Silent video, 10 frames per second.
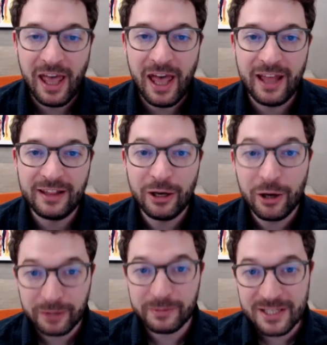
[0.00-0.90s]
And the
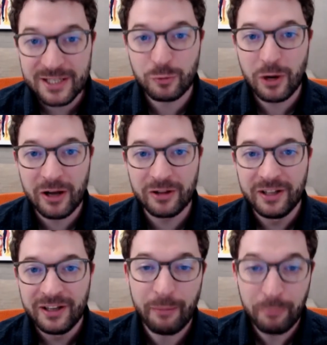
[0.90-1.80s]
argument is, well,
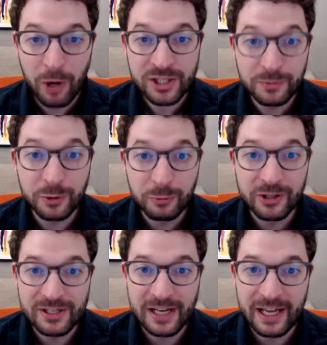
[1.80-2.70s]
possible
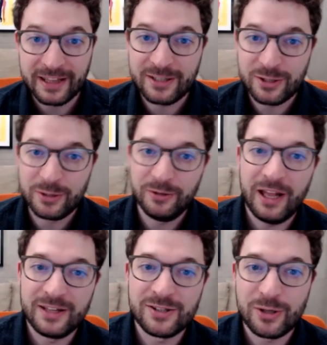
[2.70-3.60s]
worlds are like that too.
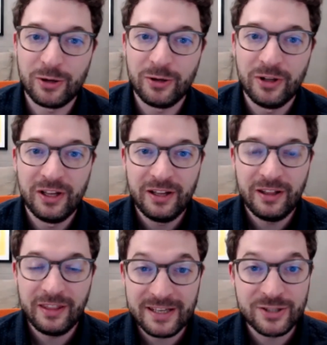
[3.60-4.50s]
And so there's